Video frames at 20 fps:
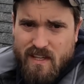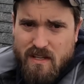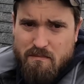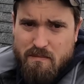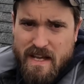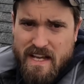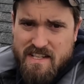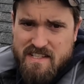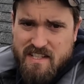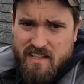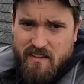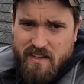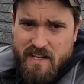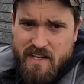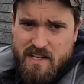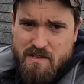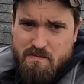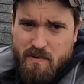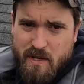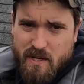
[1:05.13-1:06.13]
Basically
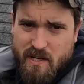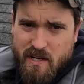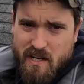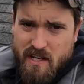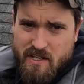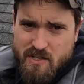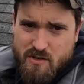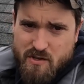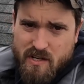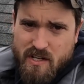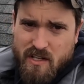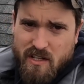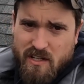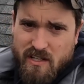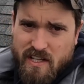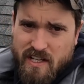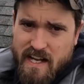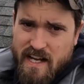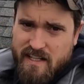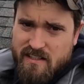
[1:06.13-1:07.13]
just put it on a drill,
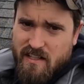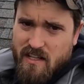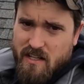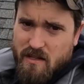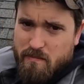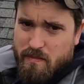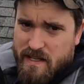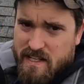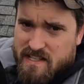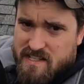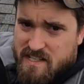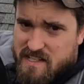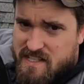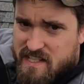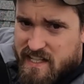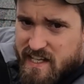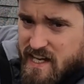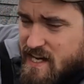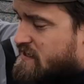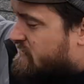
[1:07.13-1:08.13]
connect all the pieces
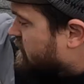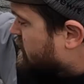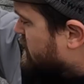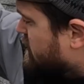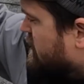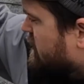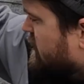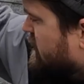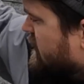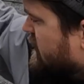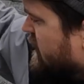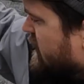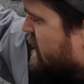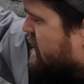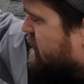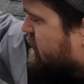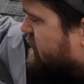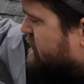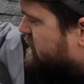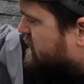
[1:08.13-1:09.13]
together,
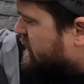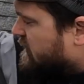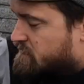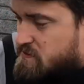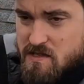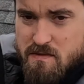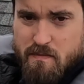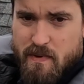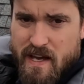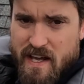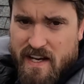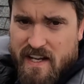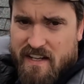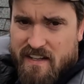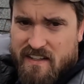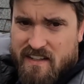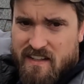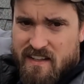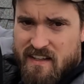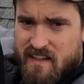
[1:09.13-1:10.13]
and just keep
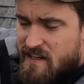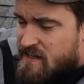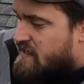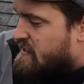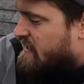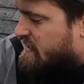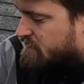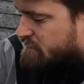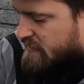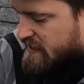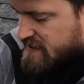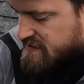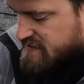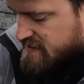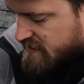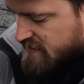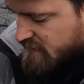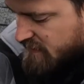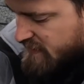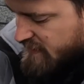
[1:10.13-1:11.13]
spinning, and
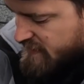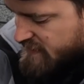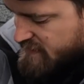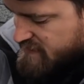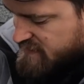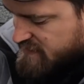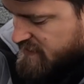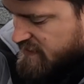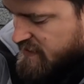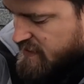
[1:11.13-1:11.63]
basically it